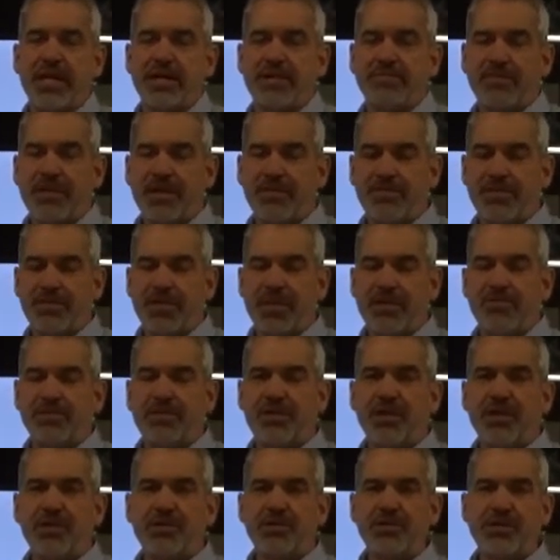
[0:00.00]
but I want you to have a
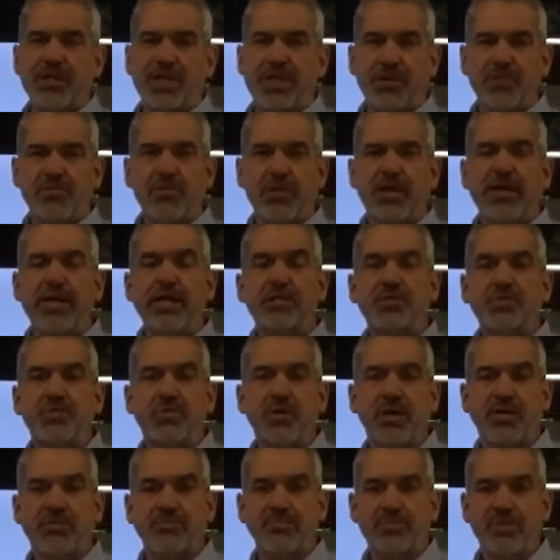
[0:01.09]
good understanding of what each
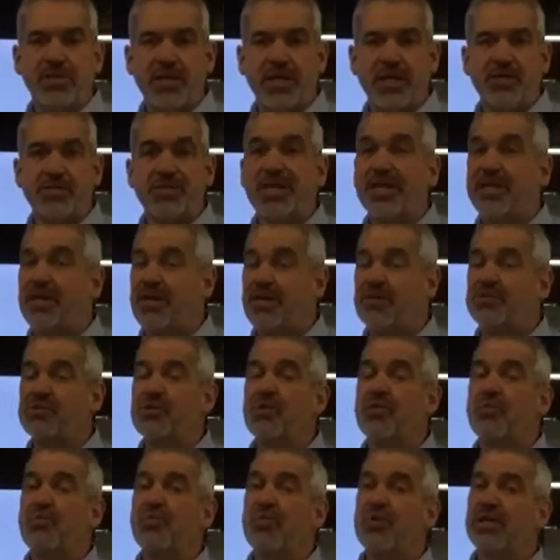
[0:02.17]
one of them does and also
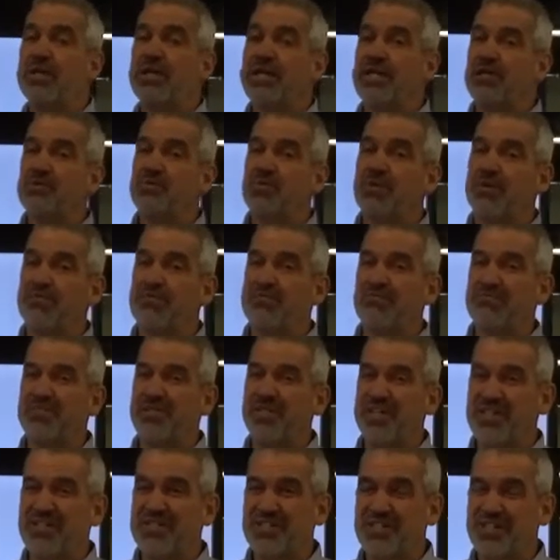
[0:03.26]
what each one of them
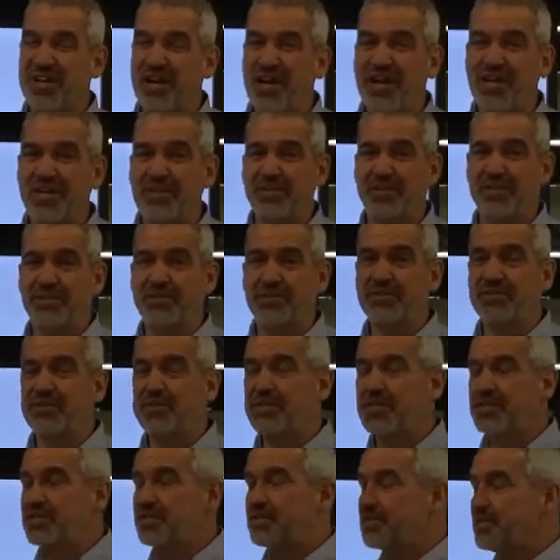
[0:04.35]
does not do. It's
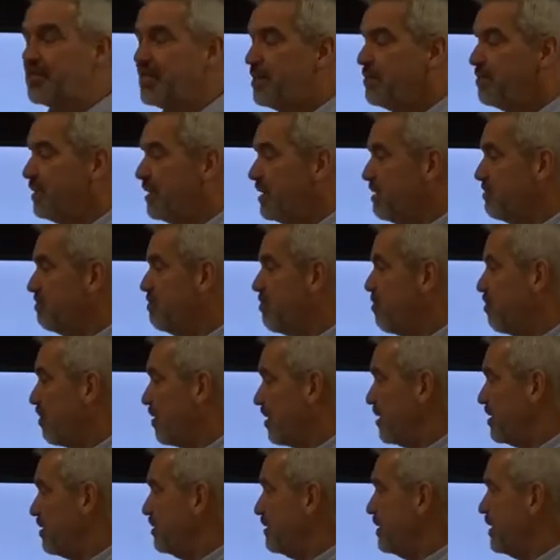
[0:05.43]
just as equally
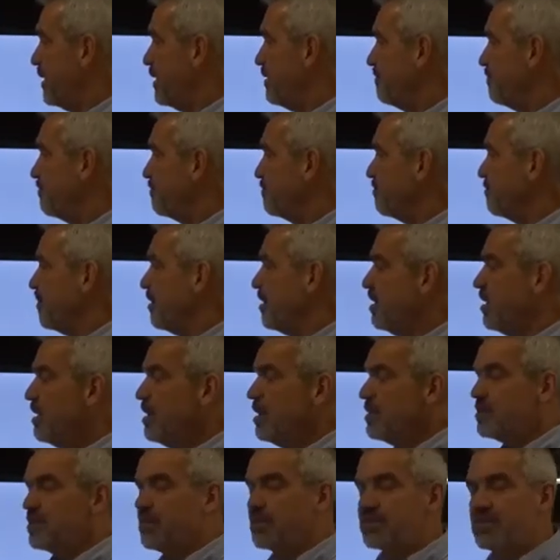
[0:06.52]
important, okay?
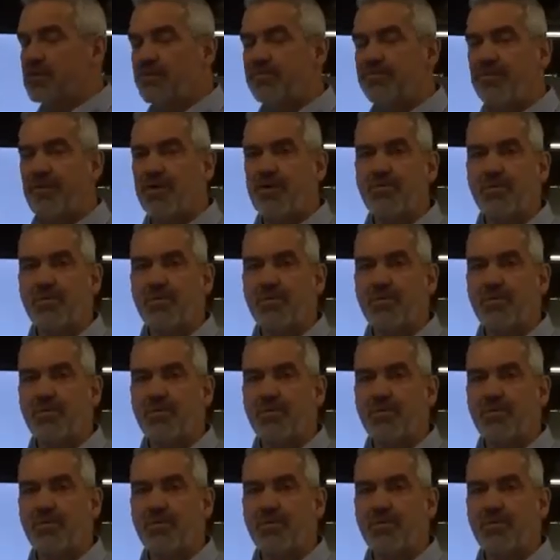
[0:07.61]
So far